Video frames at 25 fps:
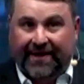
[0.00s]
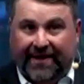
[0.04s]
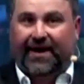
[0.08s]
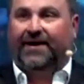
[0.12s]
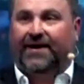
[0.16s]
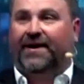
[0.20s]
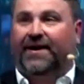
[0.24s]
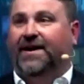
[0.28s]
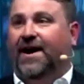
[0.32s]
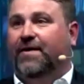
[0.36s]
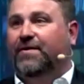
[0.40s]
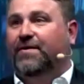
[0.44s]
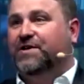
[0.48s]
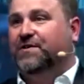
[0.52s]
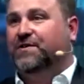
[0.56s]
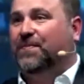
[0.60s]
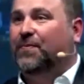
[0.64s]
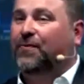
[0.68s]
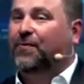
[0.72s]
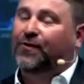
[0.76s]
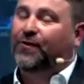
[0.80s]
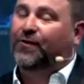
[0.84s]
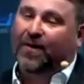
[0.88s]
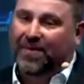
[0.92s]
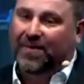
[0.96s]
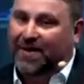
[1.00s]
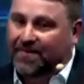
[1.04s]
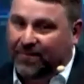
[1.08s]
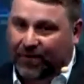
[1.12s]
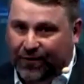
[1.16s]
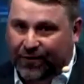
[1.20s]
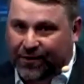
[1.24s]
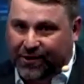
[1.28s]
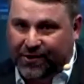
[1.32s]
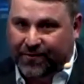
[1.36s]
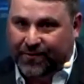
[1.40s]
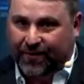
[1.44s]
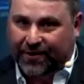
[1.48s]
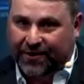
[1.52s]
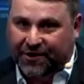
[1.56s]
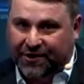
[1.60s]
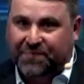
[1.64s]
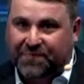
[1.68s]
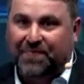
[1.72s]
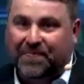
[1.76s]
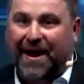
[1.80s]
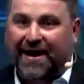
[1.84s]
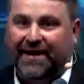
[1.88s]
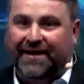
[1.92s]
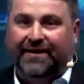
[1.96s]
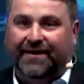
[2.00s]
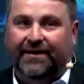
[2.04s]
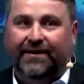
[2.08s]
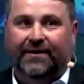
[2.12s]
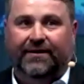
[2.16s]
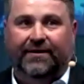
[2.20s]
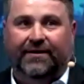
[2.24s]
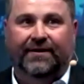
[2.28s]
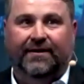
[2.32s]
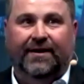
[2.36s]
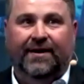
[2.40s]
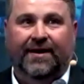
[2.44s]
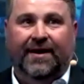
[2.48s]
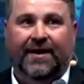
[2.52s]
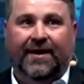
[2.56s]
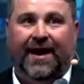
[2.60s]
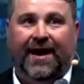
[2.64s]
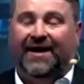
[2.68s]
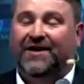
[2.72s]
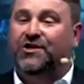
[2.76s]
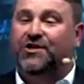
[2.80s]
and I know it's probably more than you want to spend, and it's